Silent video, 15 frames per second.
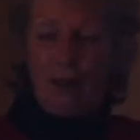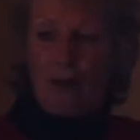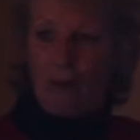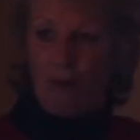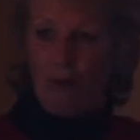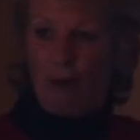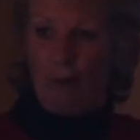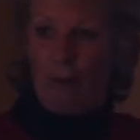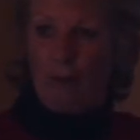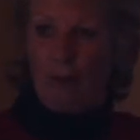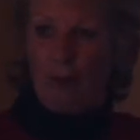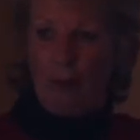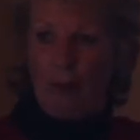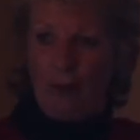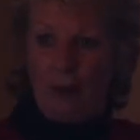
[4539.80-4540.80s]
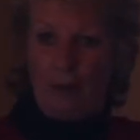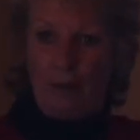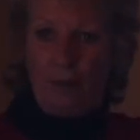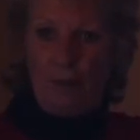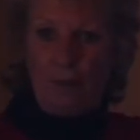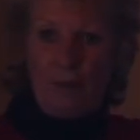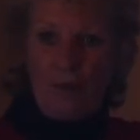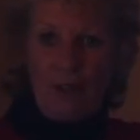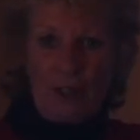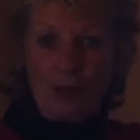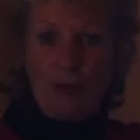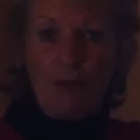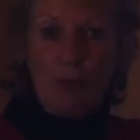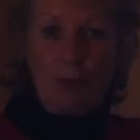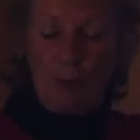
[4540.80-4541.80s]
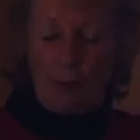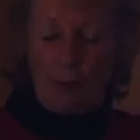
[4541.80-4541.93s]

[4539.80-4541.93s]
from this group of